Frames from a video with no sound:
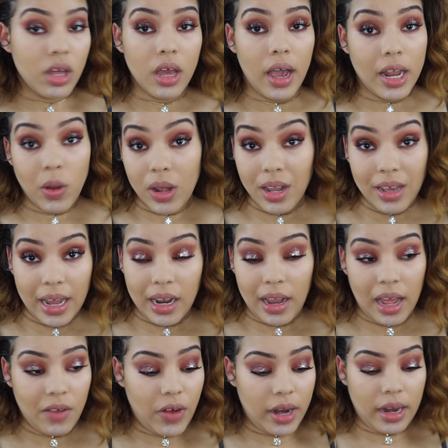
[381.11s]
I know I look kind of
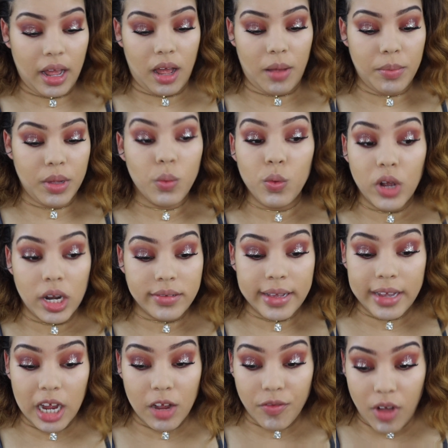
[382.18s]
light right now, but we're going to
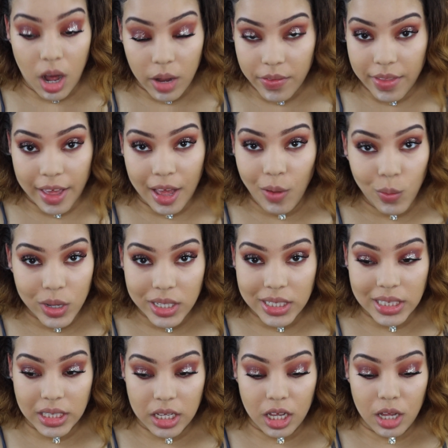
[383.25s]
take care of all of that with
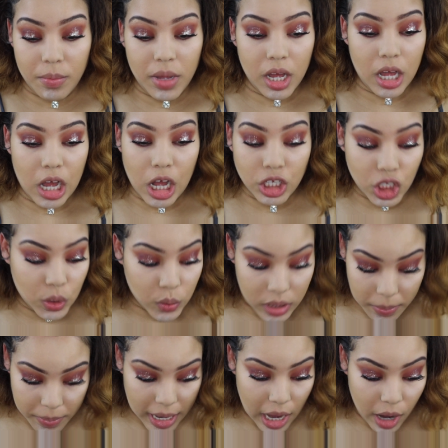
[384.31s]
some
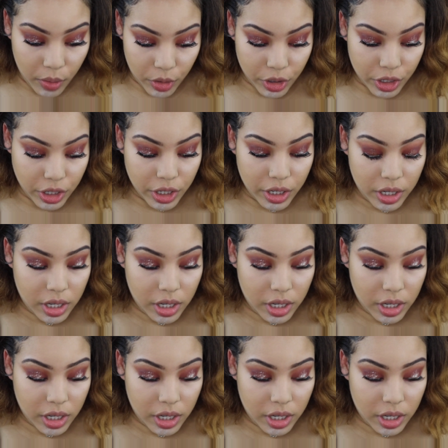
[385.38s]
contouring powder.